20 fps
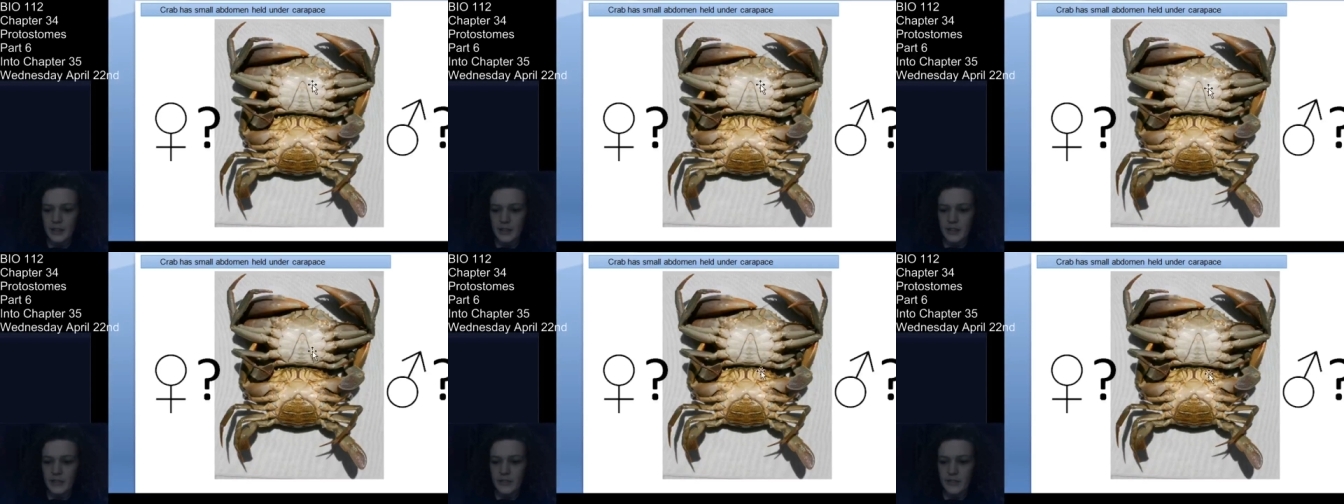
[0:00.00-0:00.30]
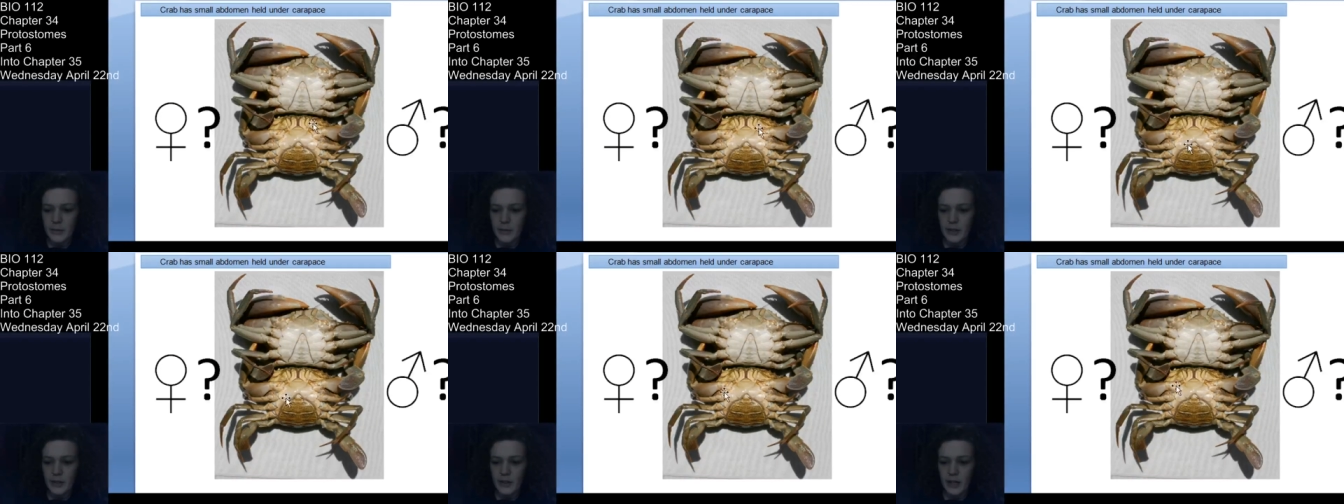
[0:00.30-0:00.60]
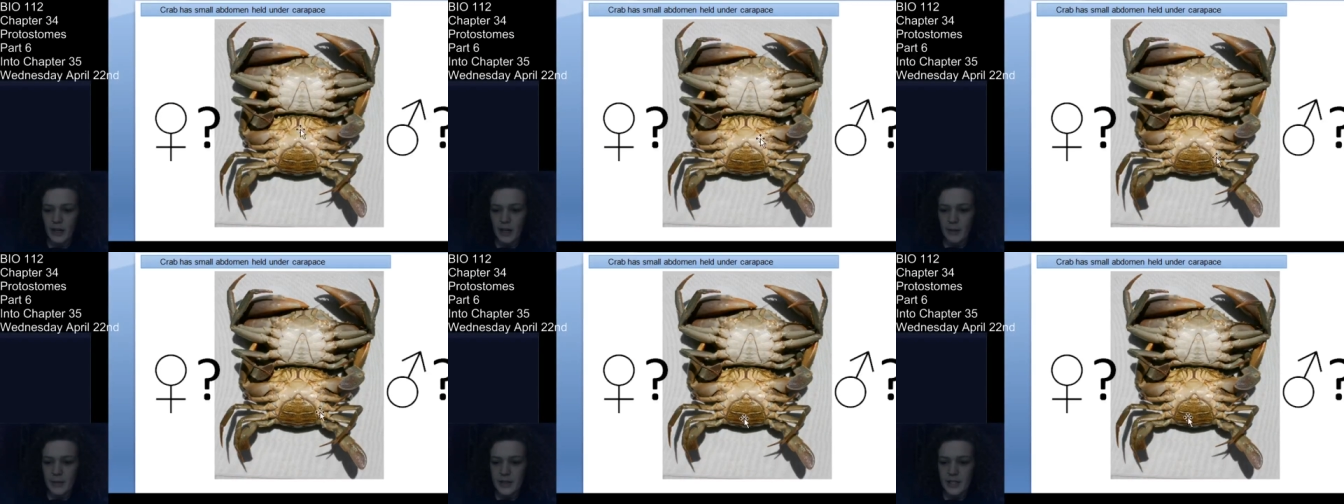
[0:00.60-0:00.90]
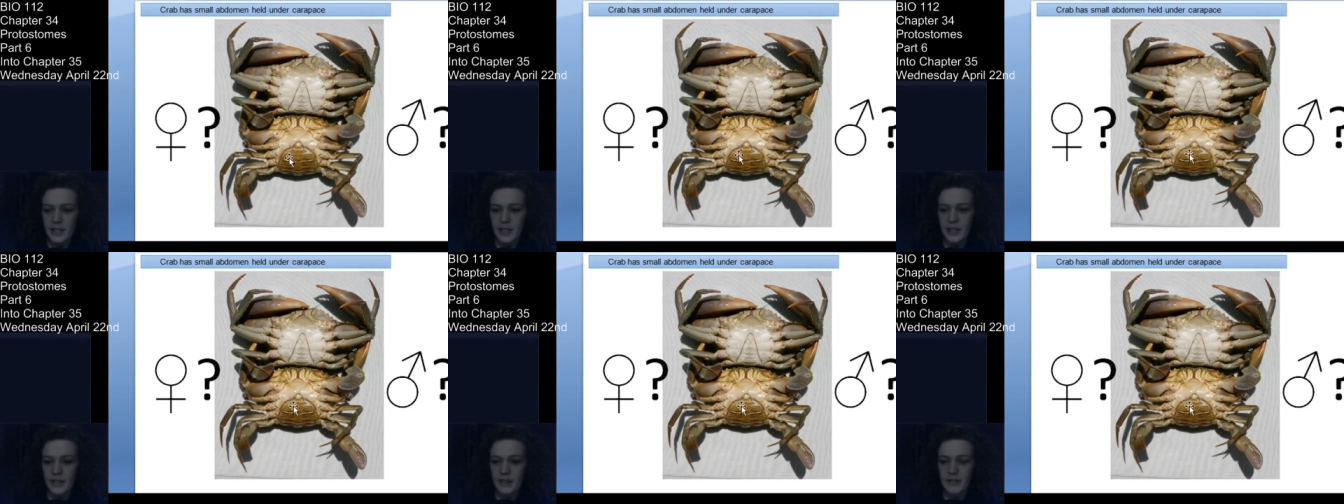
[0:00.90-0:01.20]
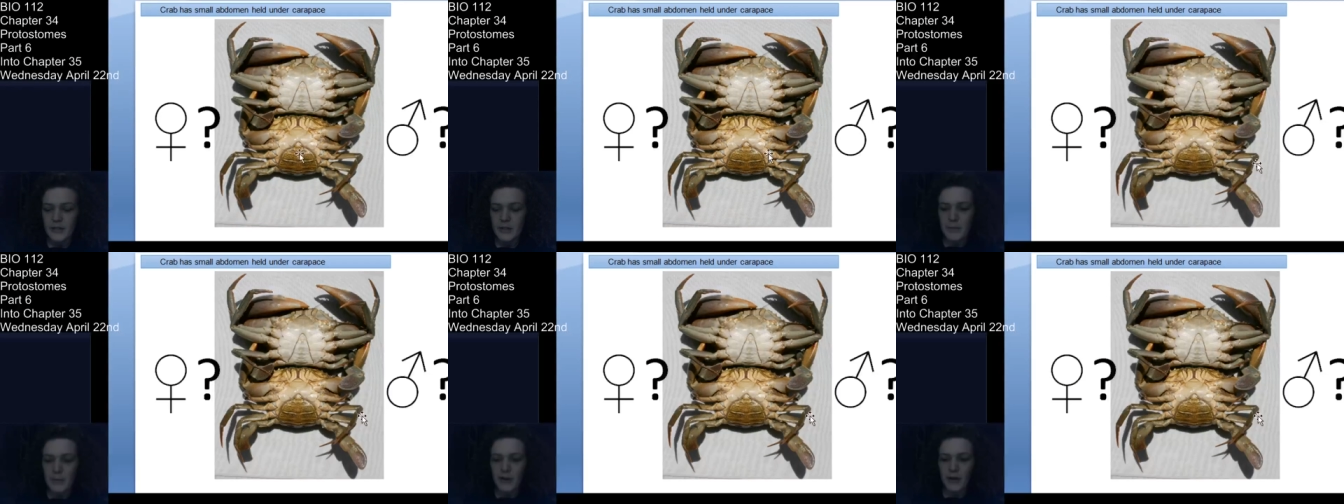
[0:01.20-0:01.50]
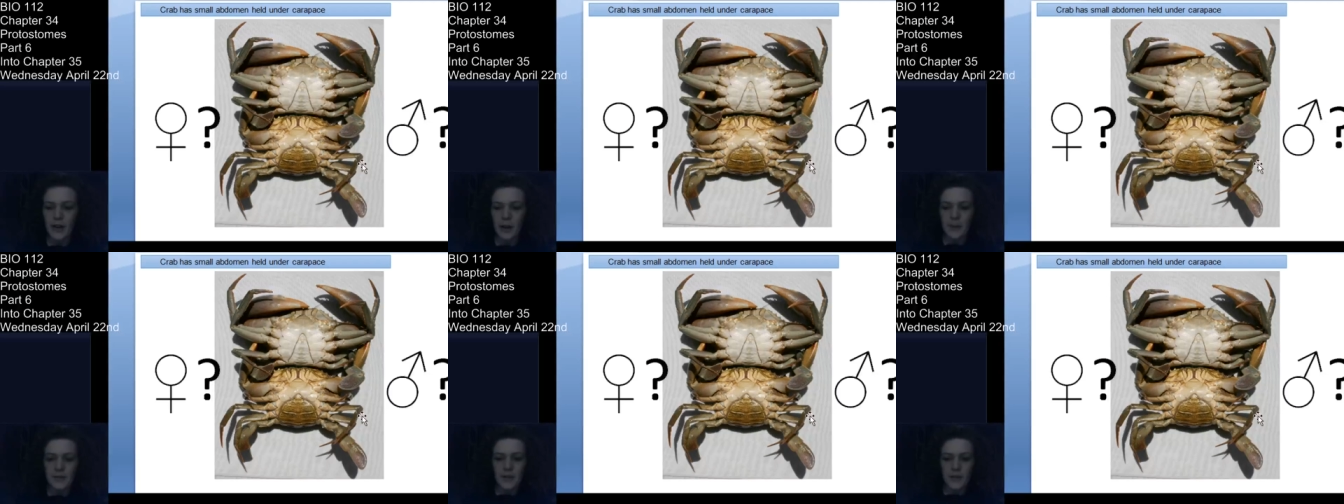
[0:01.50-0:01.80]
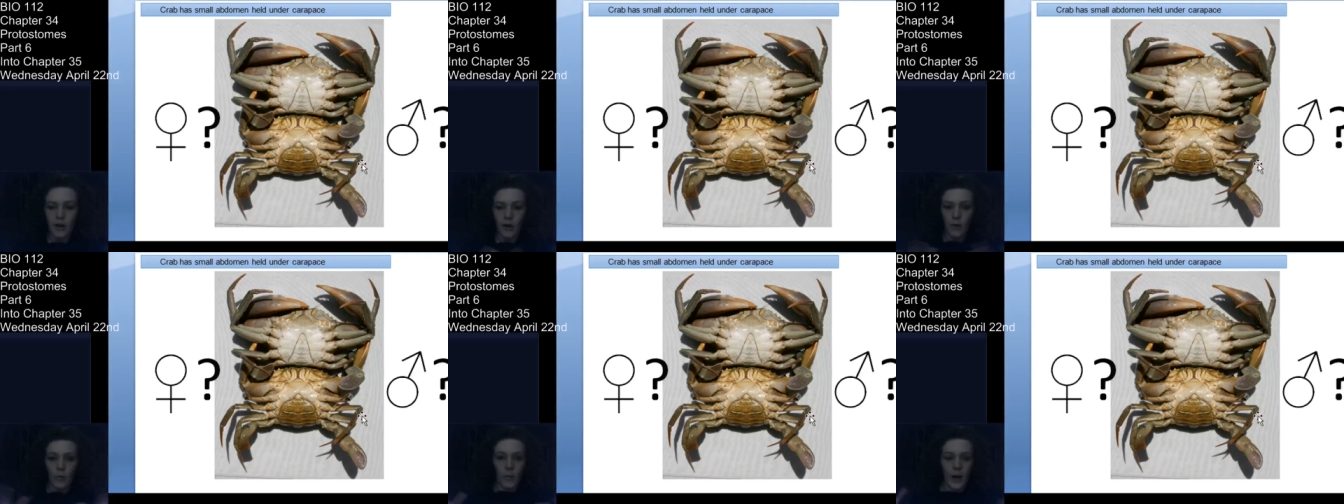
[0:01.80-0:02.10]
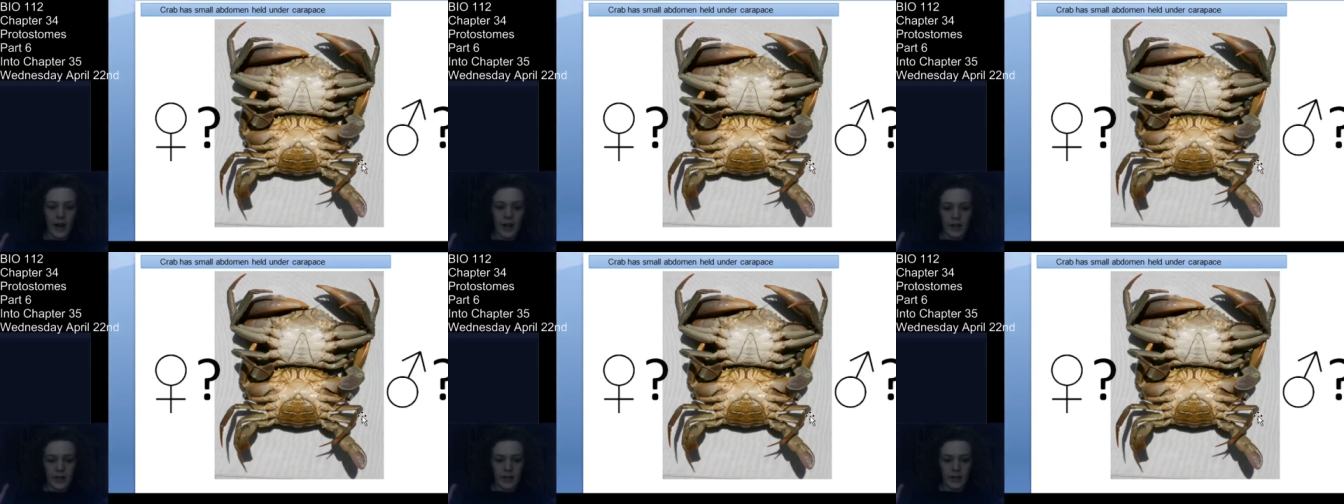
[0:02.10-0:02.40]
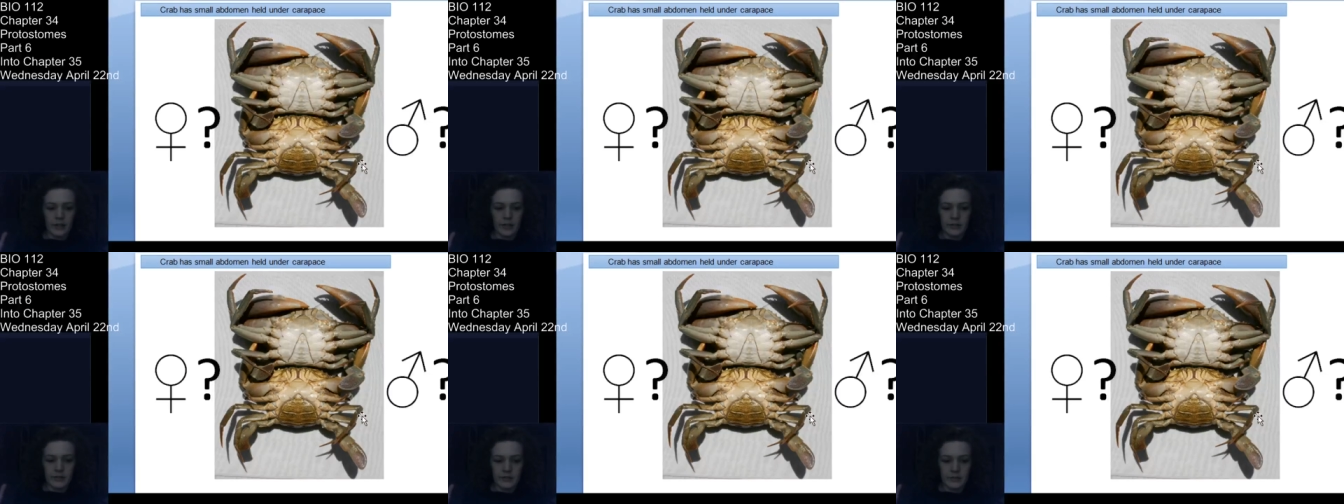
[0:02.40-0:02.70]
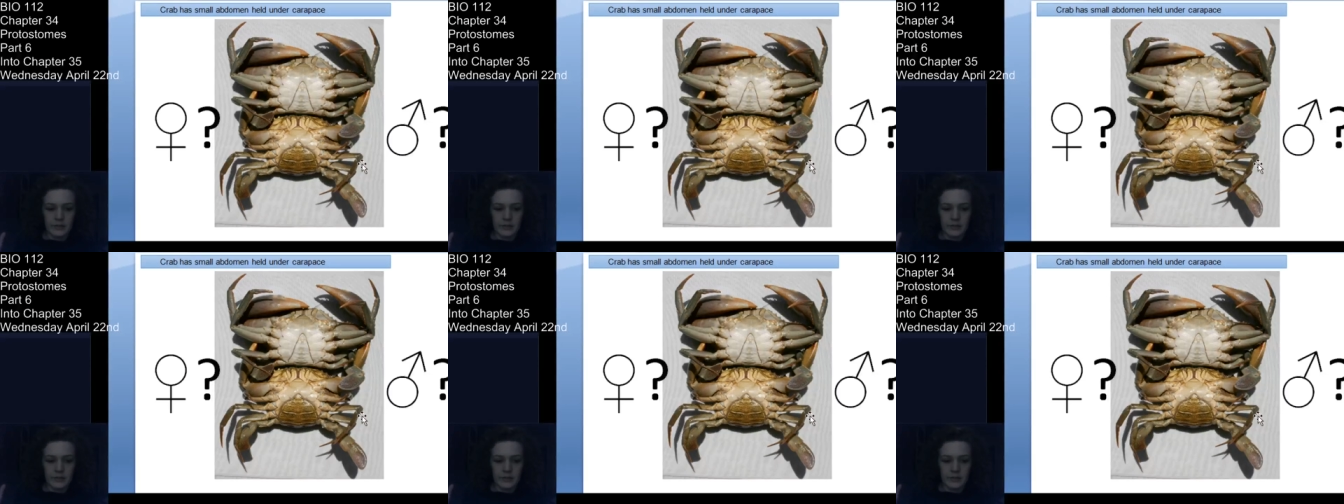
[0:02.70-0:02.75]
the female crab is here. The female crabs are wider.